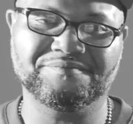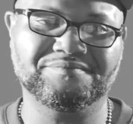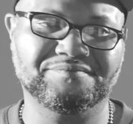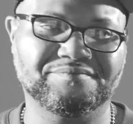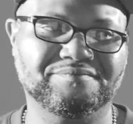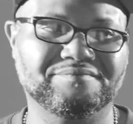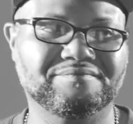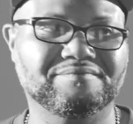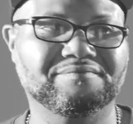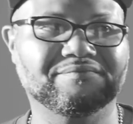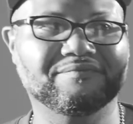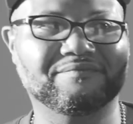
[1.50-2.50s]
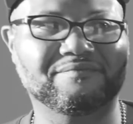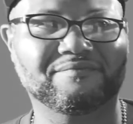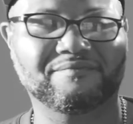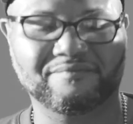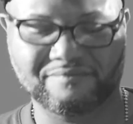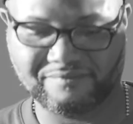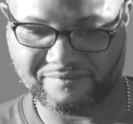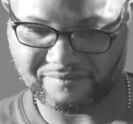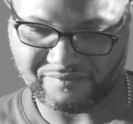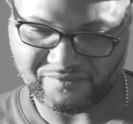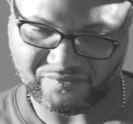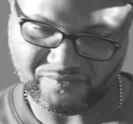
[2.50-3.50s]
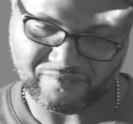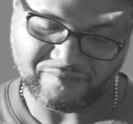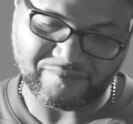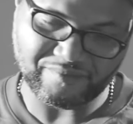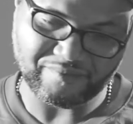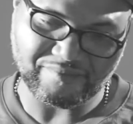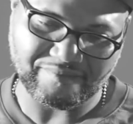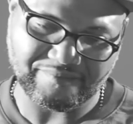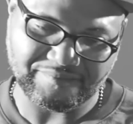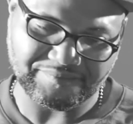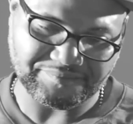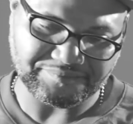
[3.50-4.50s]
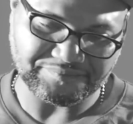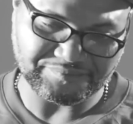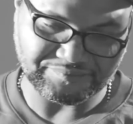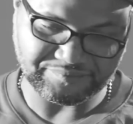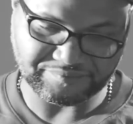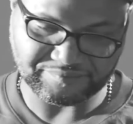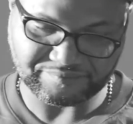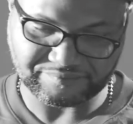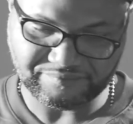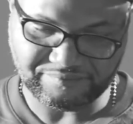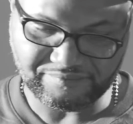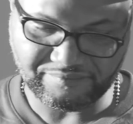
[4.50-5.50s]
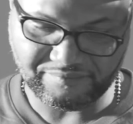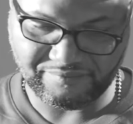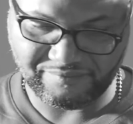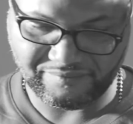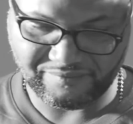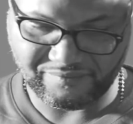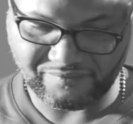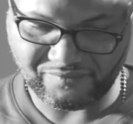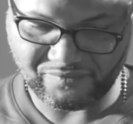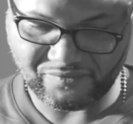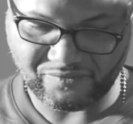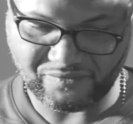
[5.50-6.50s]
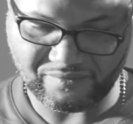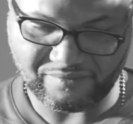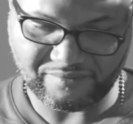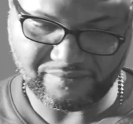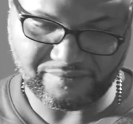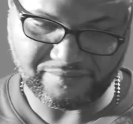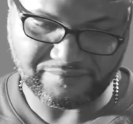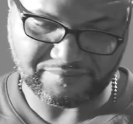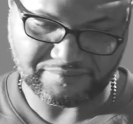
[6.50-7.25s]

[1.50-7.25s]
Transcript: This person isn't speaking.